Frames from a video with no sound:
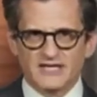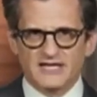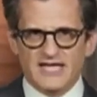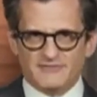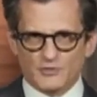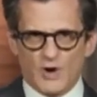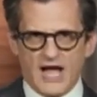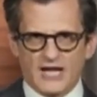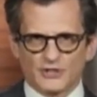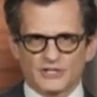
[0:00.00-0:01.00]
After
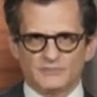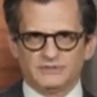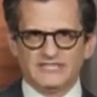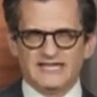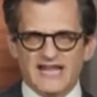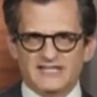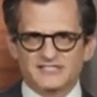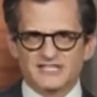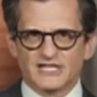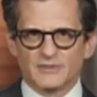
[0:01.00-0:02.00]
Wyler completed How to
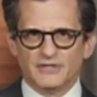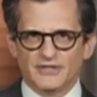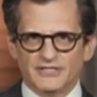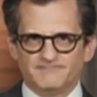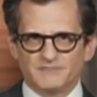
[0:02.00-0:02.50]
Steal a Million,